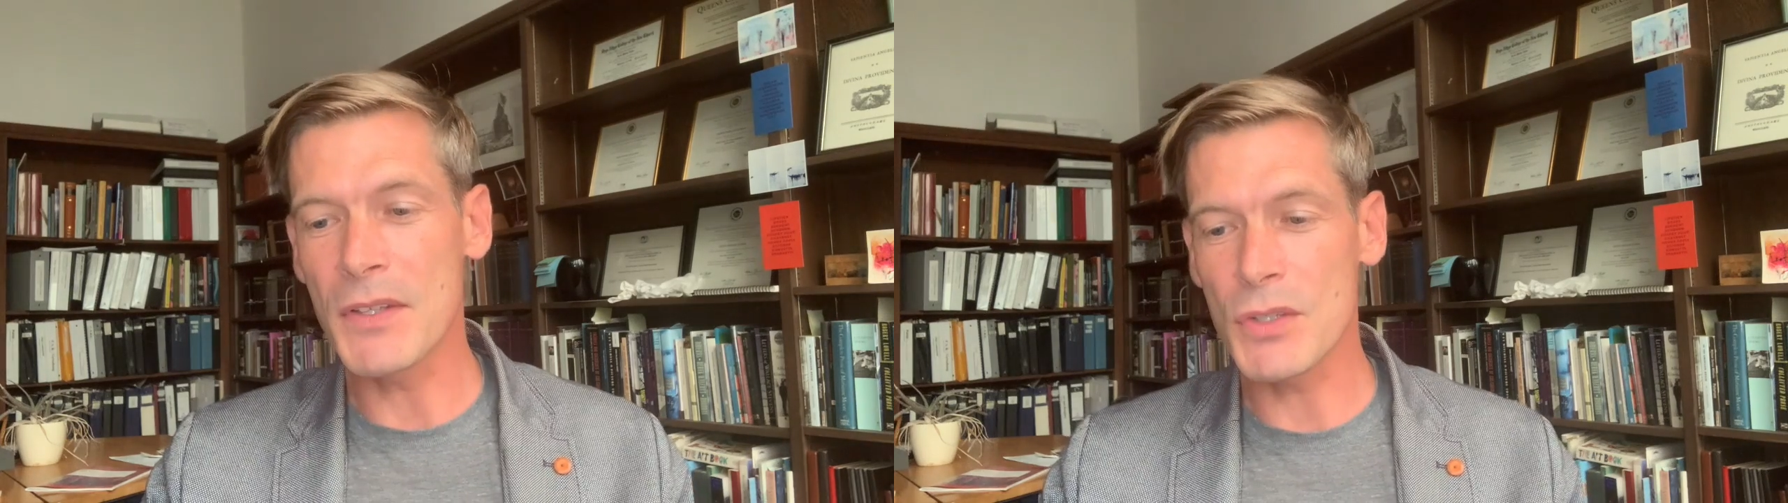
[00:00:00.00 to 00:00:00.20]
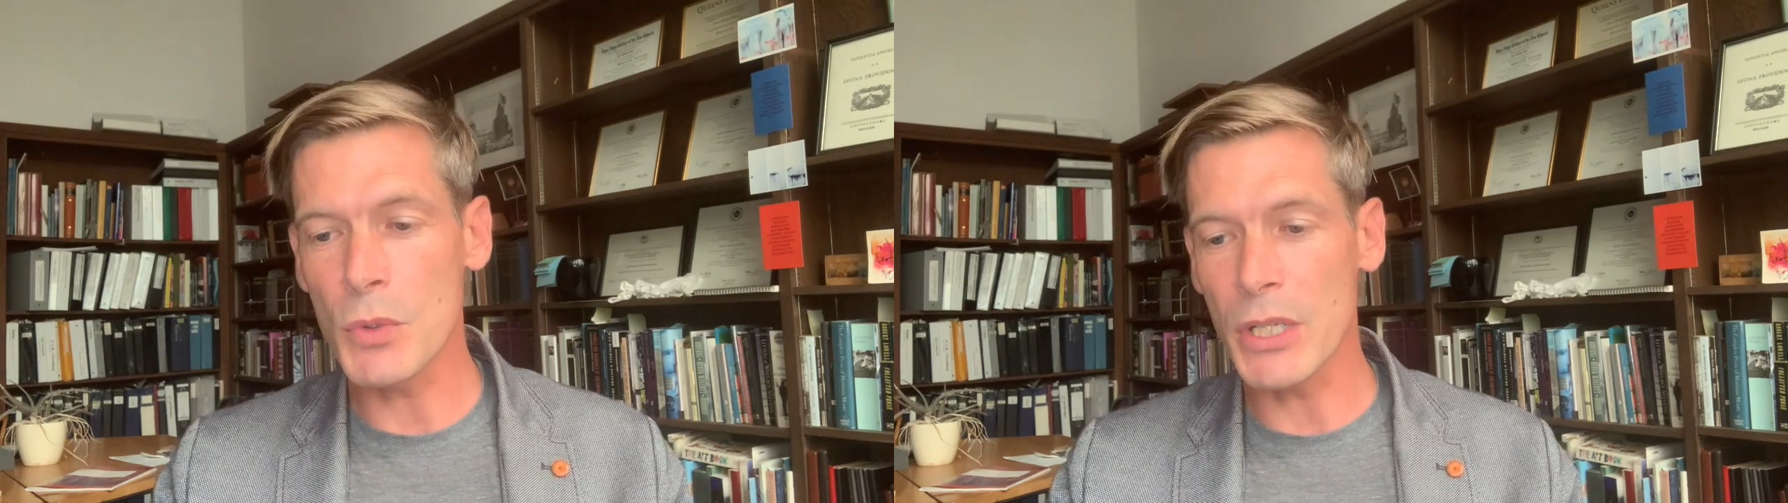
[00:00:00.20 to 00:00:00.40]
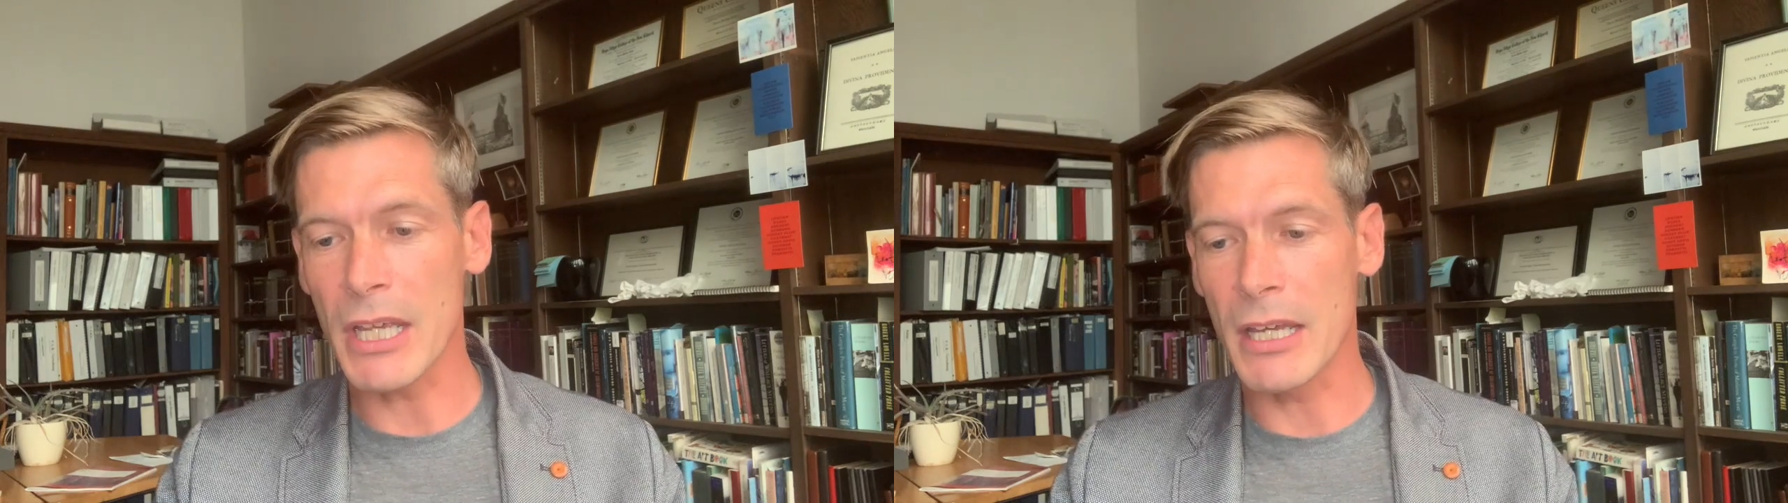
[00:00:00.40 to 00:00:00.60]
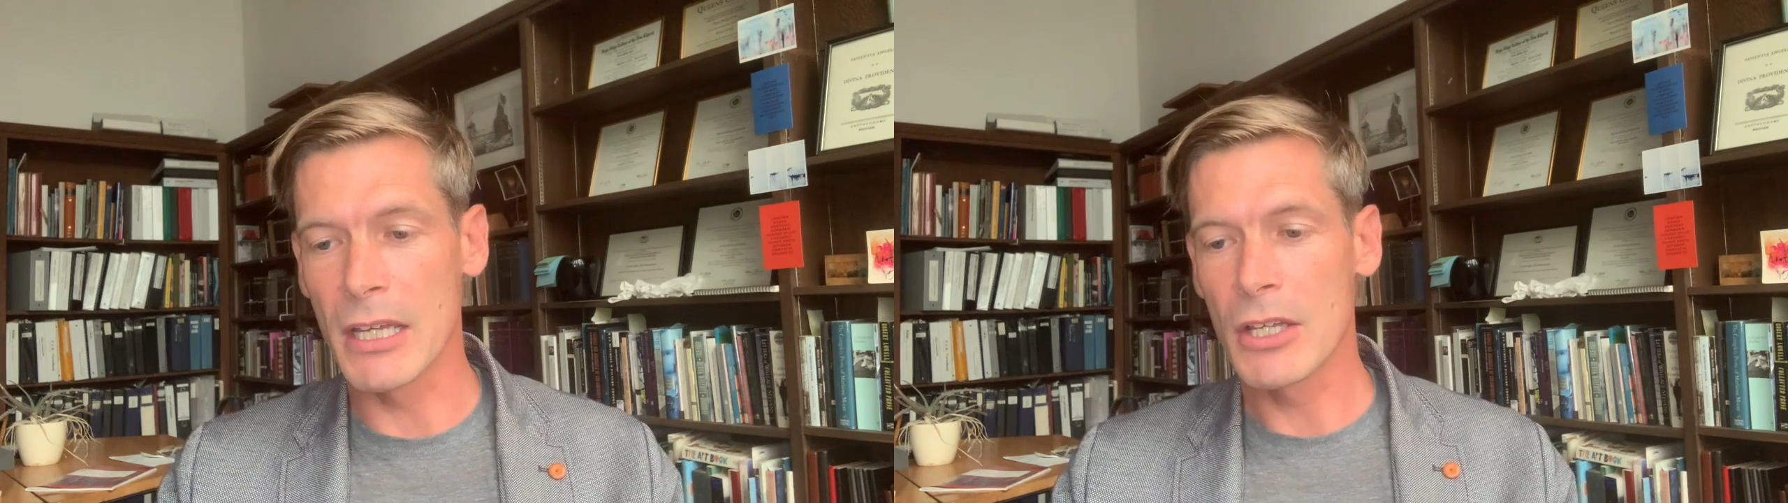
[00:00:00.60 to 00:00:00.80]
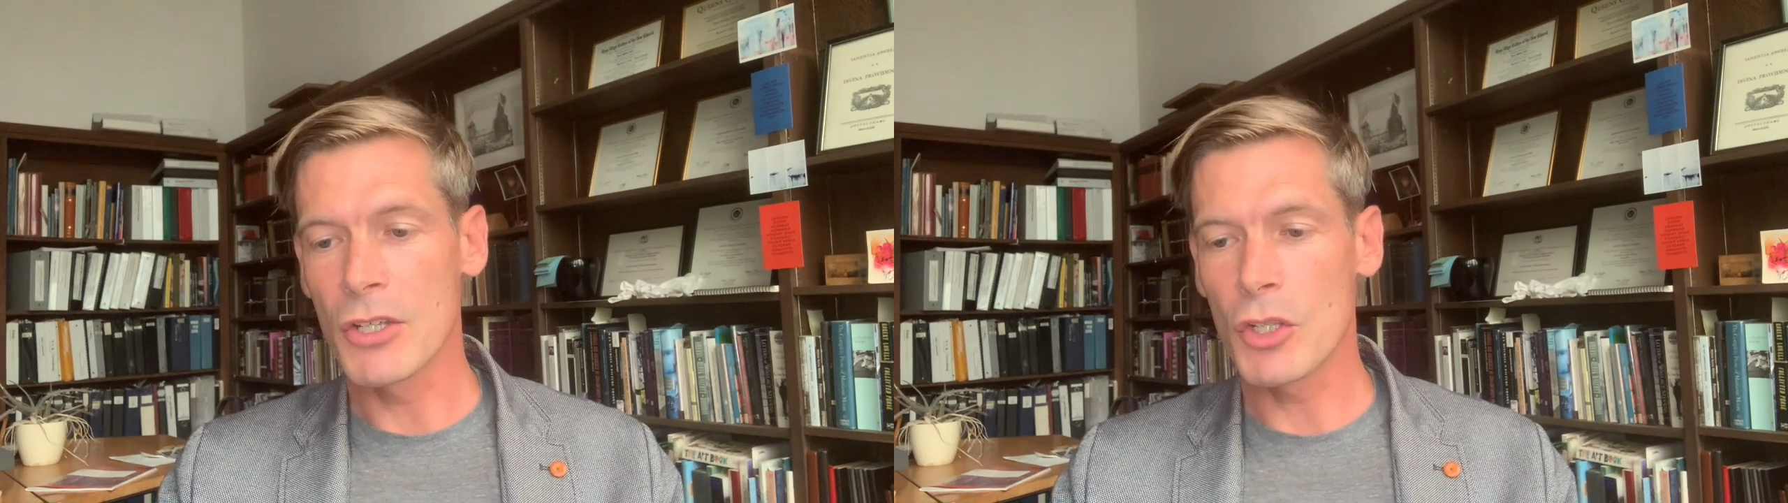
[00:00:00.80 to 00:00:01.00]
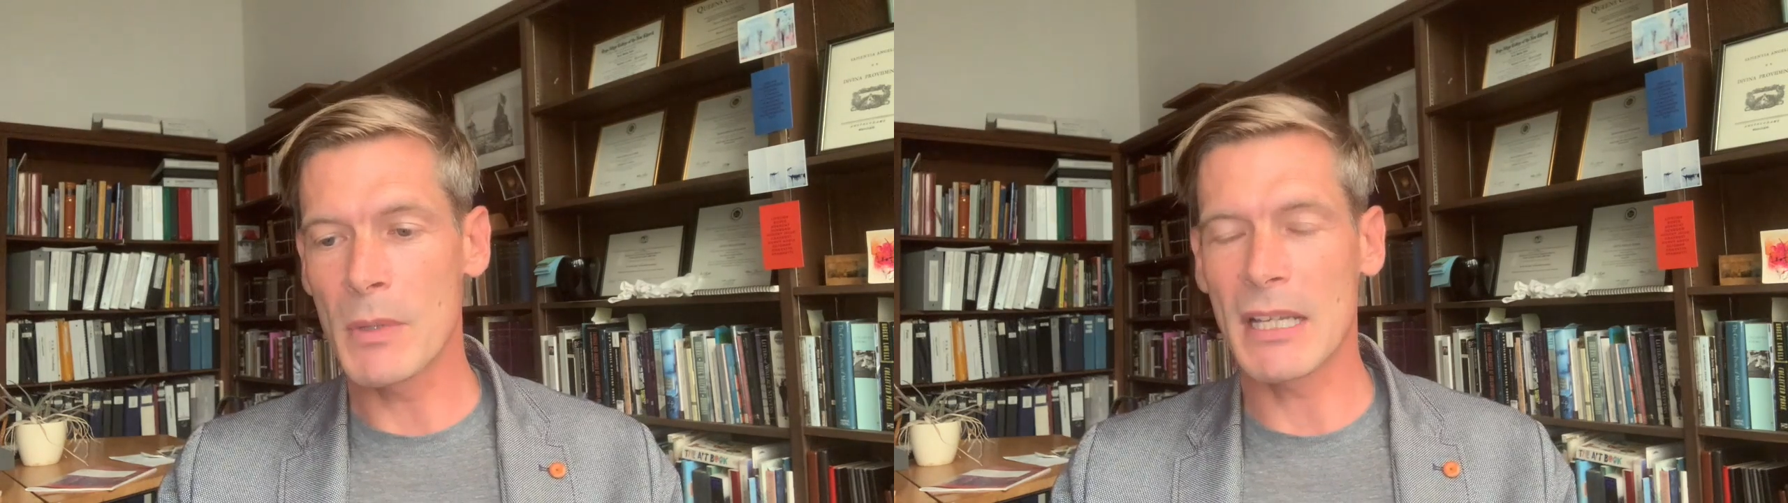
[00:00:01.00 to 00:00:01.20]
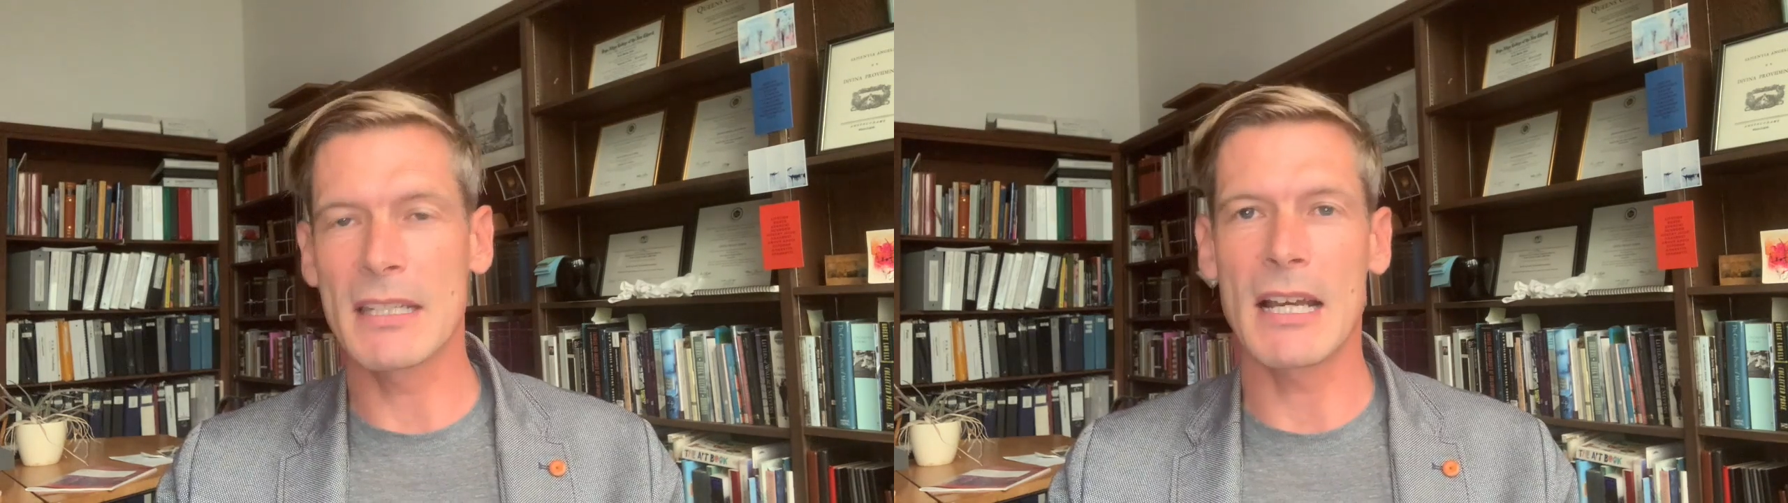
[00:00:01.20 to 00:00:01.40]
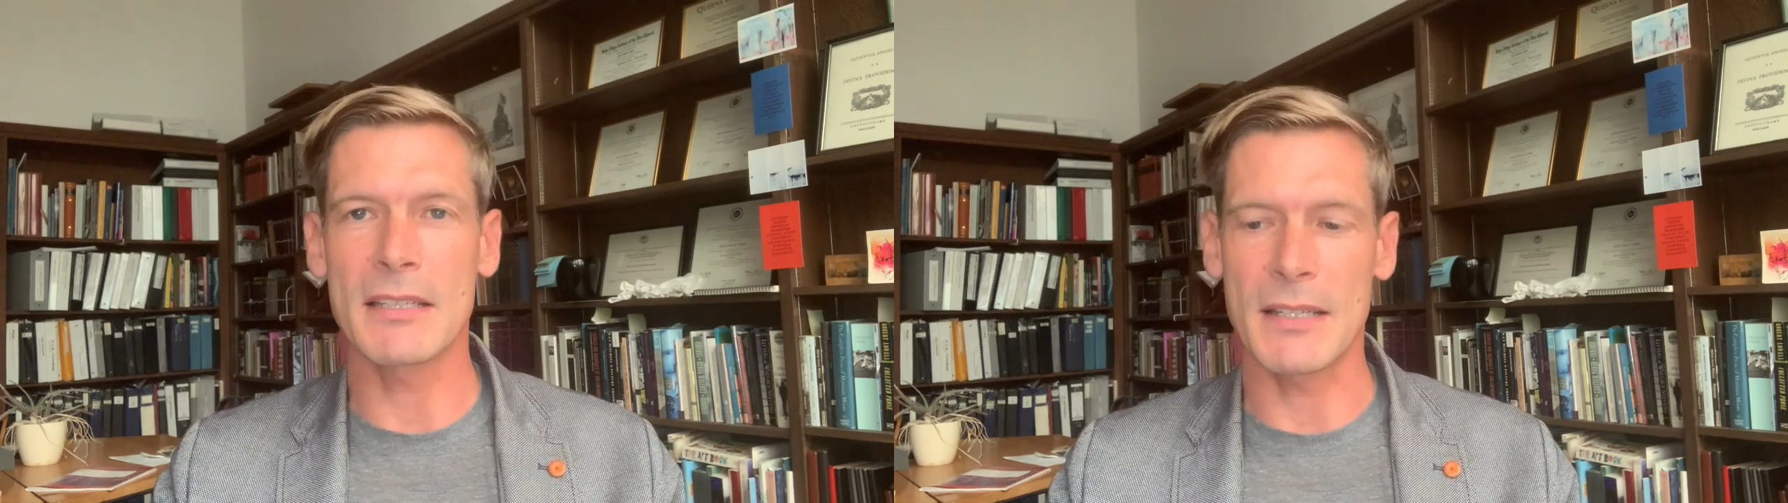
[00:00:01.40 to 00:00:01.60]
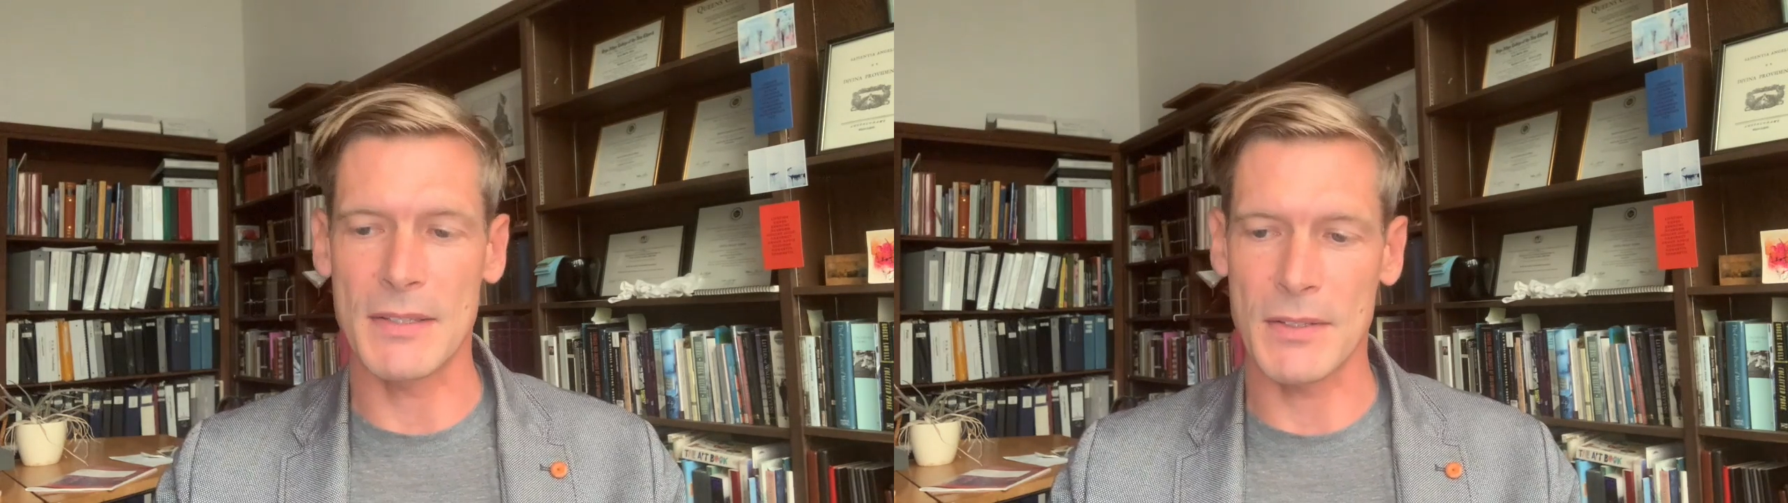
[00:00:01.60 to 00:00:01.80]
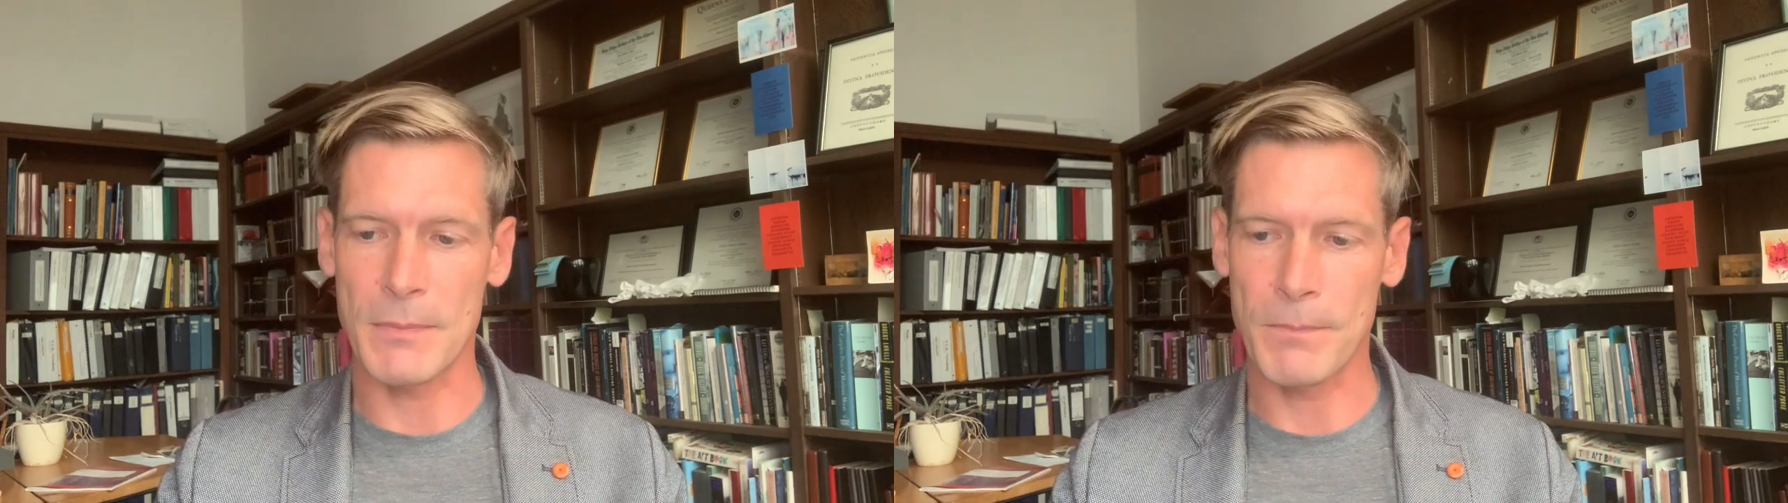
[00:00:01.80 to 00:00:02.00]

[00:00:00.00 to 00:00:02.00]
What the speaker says: studia humanitatis.